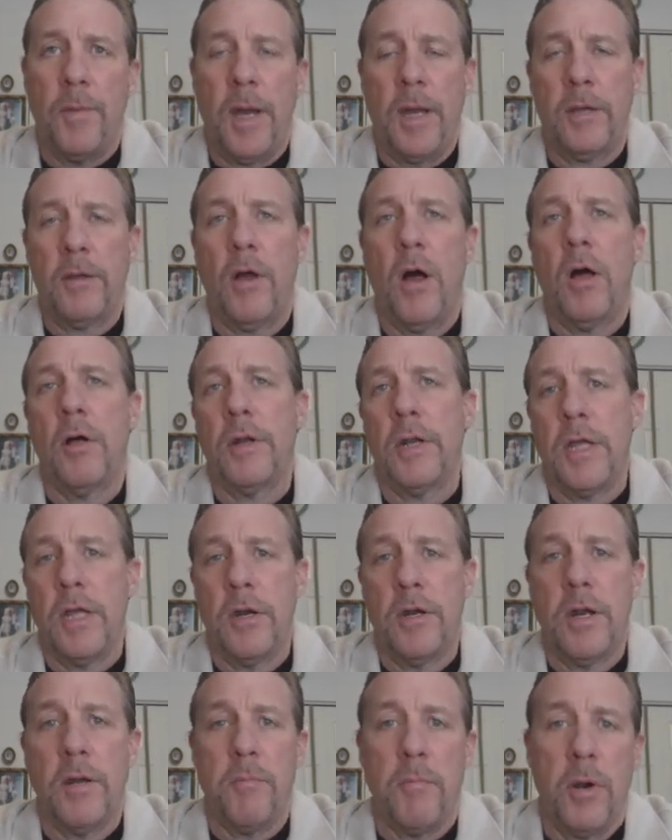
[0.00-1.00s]
I call it an
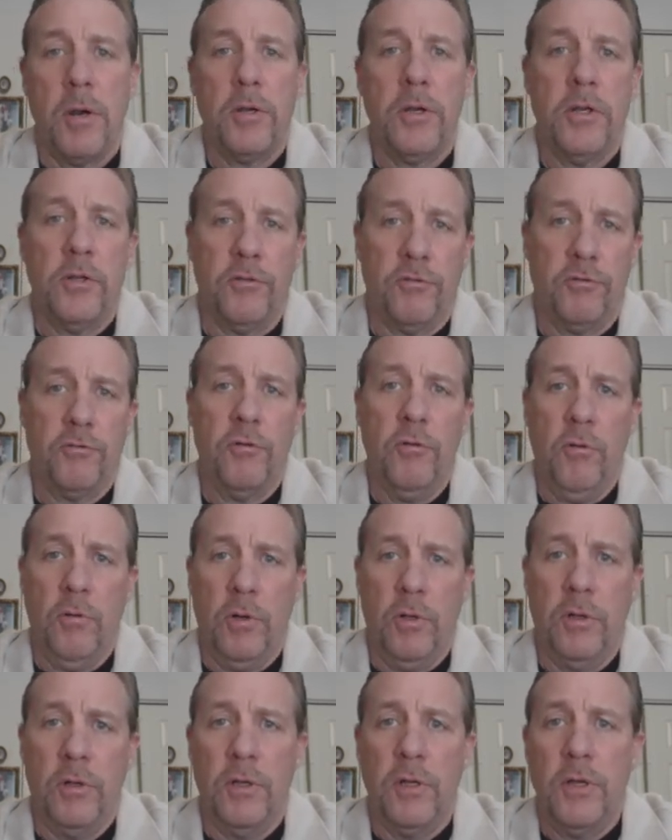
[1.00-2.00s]
internet marketing
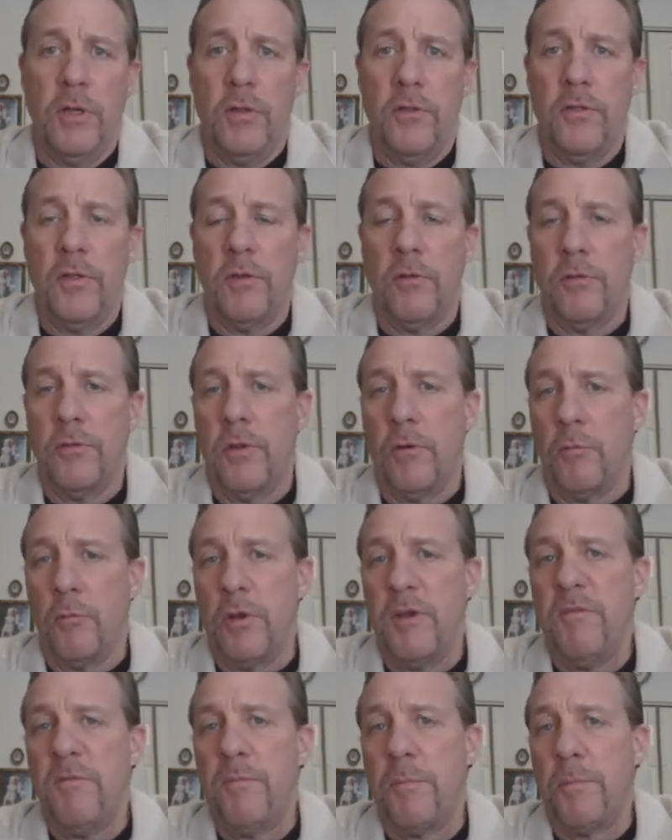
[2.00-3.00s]
school that
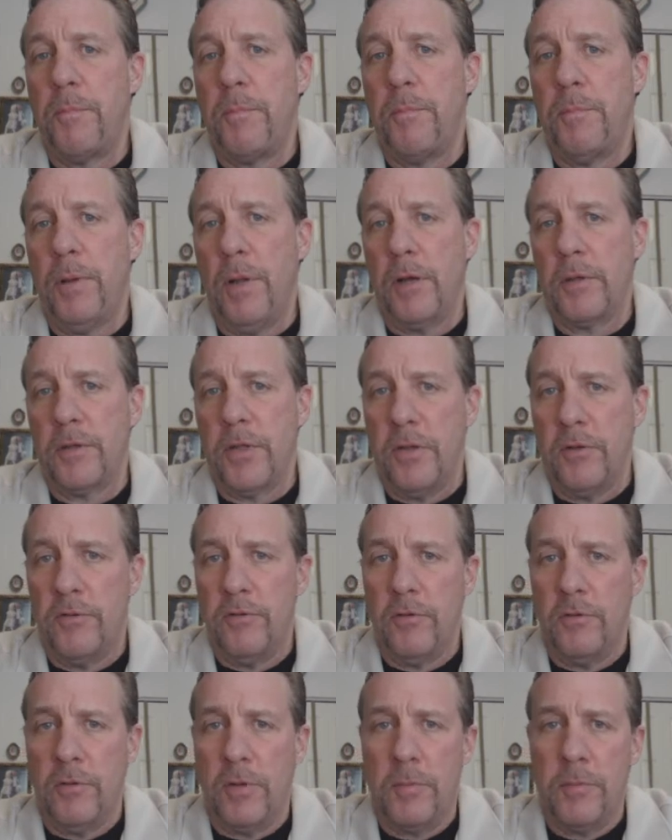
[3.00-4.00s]
we've plugged
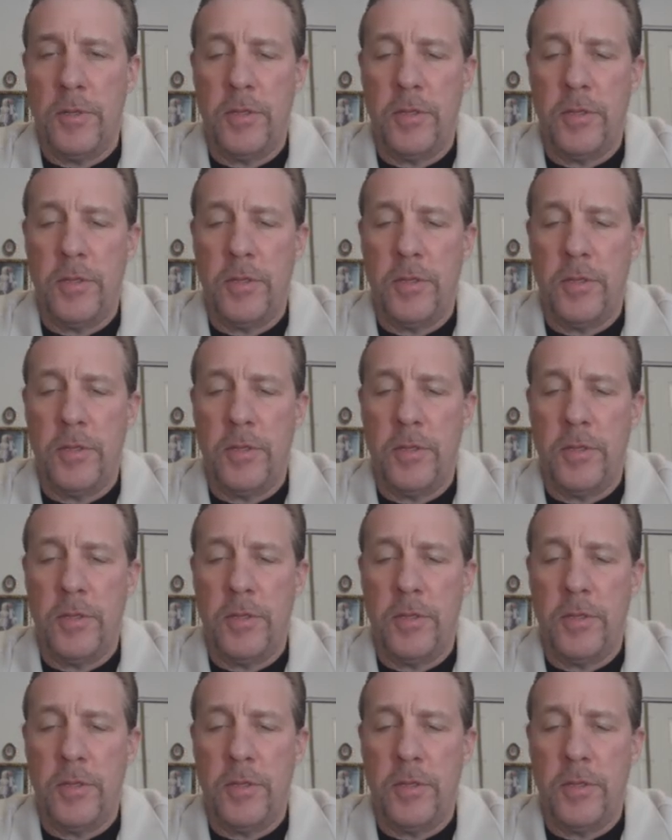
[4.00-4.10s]
into.